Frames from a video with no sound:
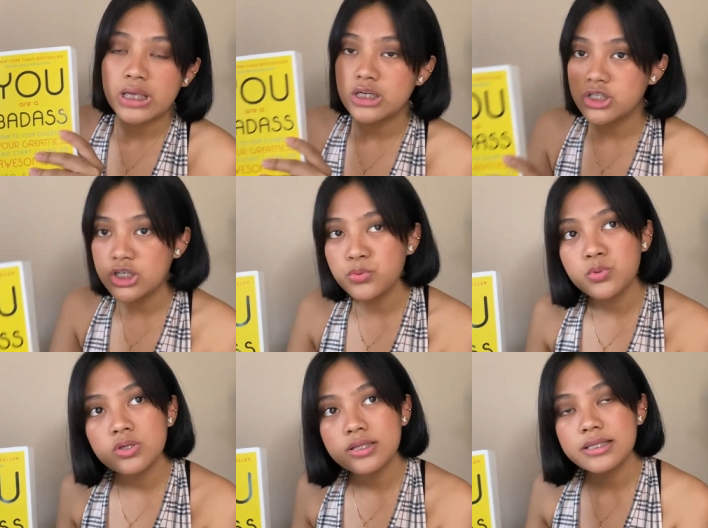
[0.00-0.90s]
she
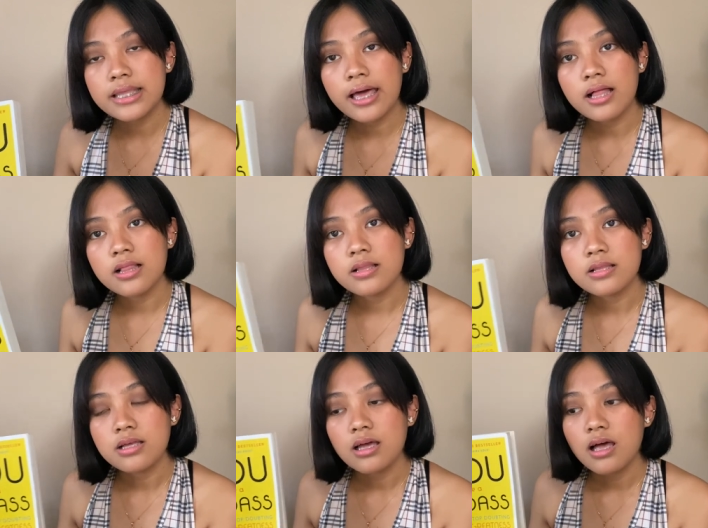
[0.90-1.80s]
would
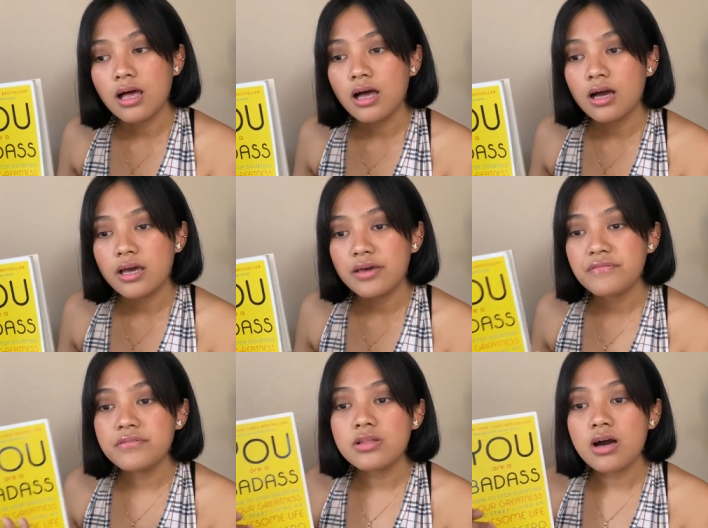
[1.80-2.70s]
tell,
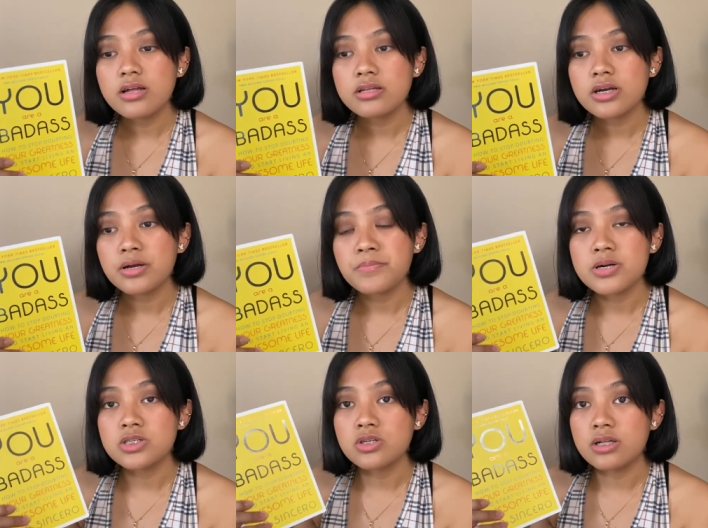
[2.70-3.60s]
if not her
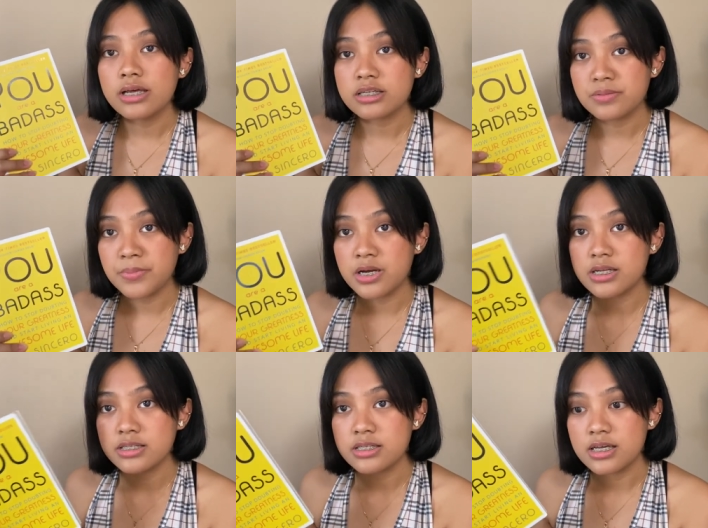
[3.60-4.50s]
personal
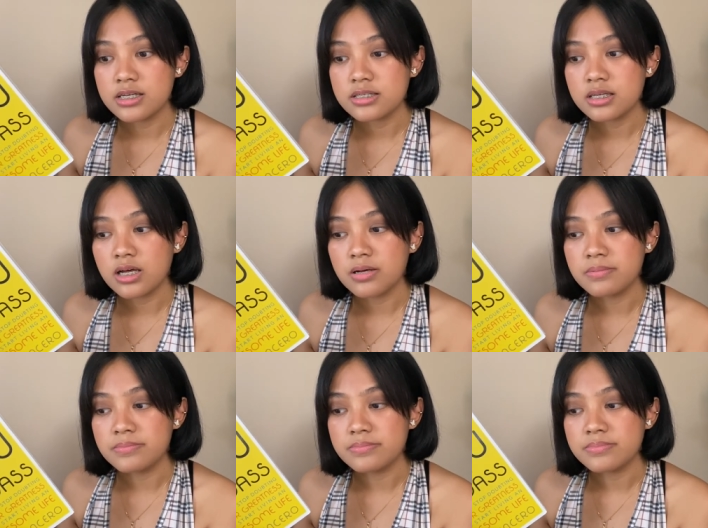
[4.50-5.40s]
experiences,
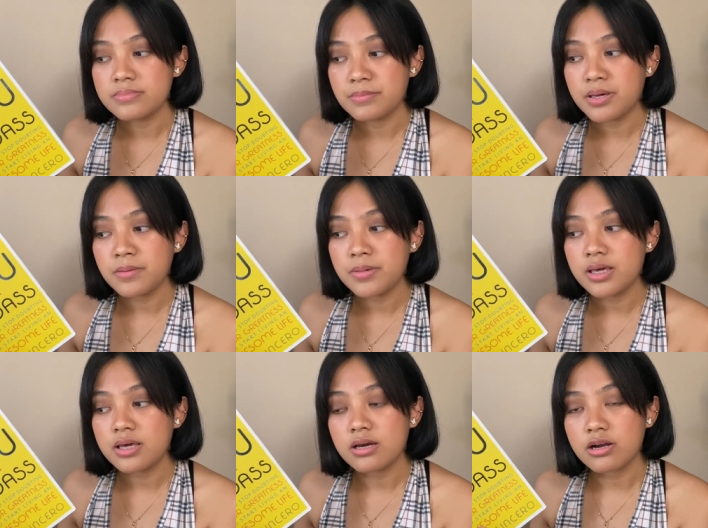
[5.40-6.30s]

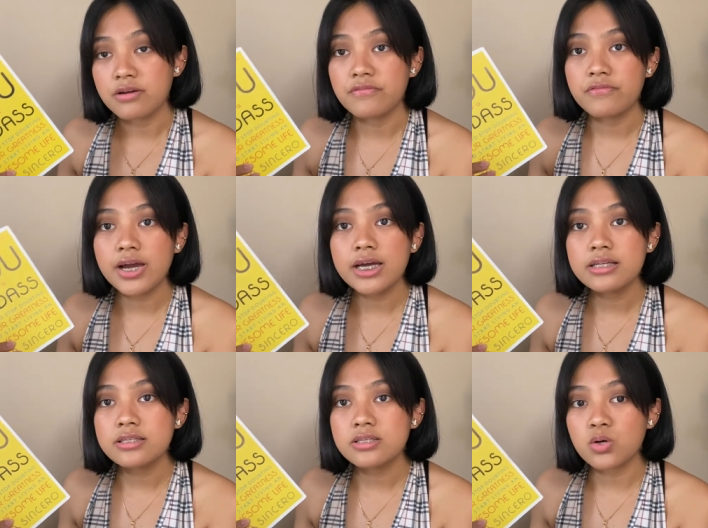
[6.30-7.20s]
maybe her
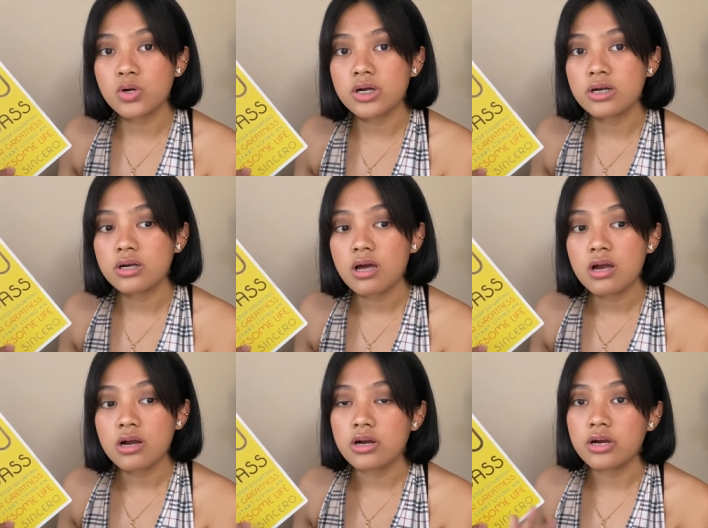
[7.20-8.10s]
friends or
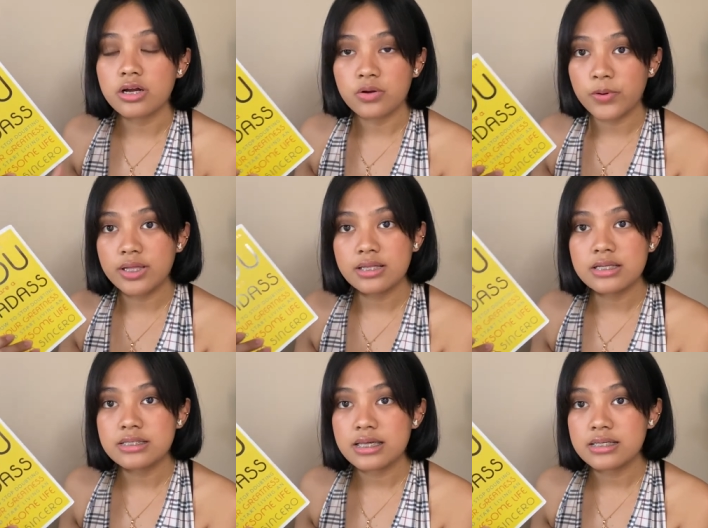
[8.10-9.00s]
her
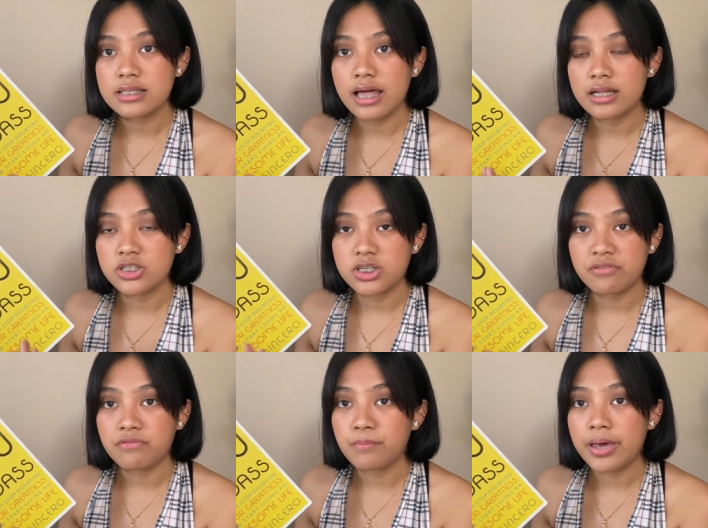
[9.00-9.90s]
acquaintances that
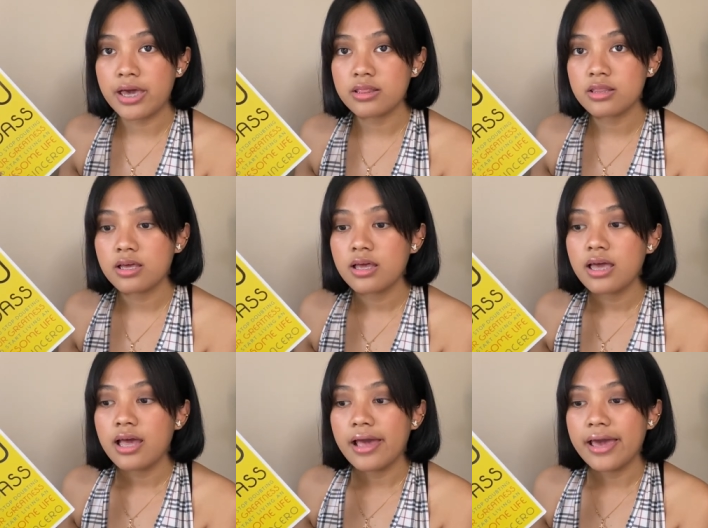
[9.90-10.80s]
she's met,
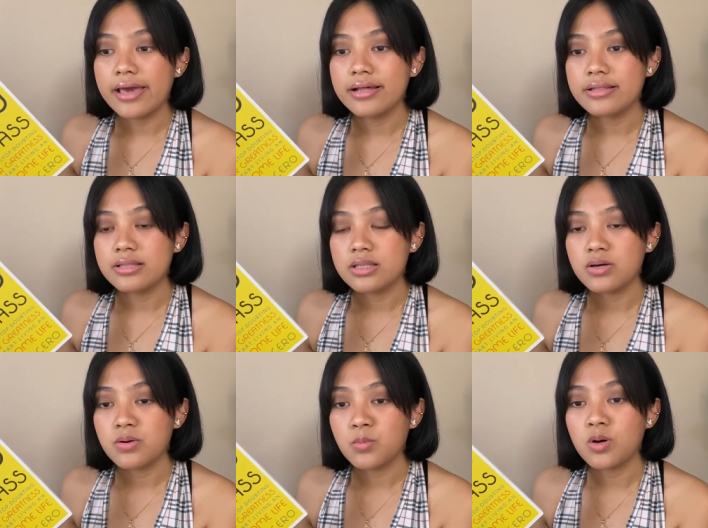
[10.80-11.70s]
and
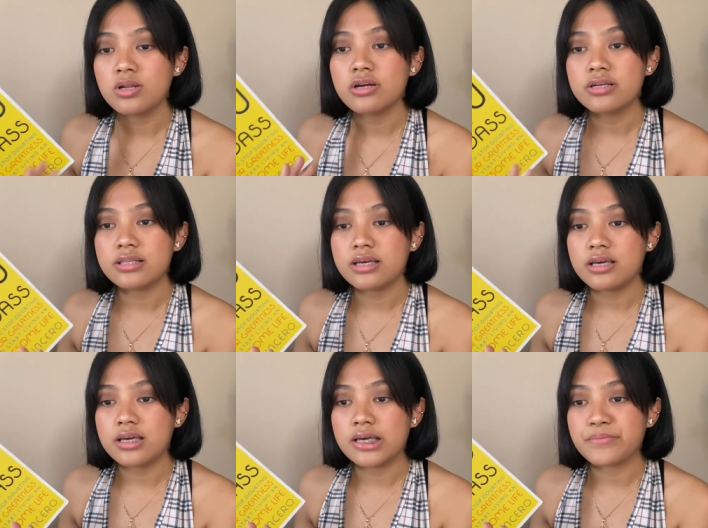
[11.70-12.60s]
what are
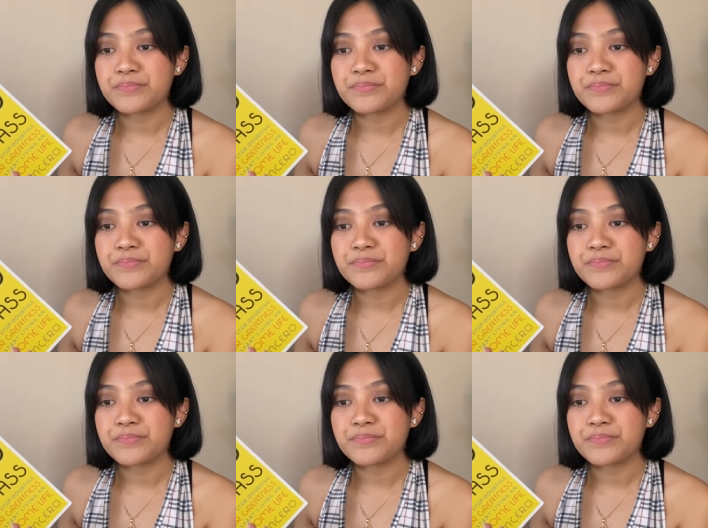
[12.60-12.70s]
the